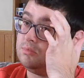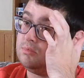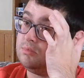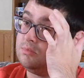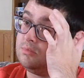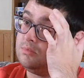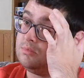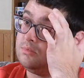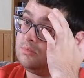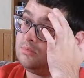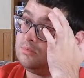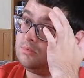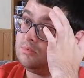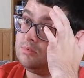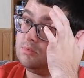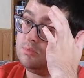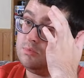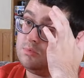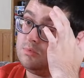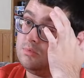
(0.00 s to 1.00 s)
We should make a
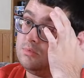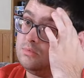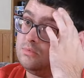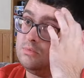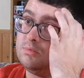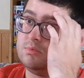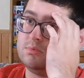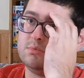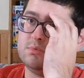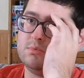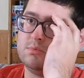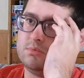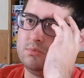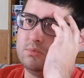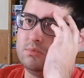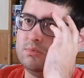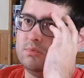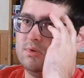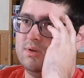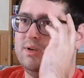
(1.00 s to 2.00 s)
like a like a highway,
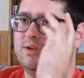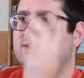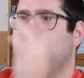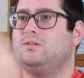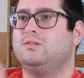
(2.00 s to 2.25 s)
yeah? a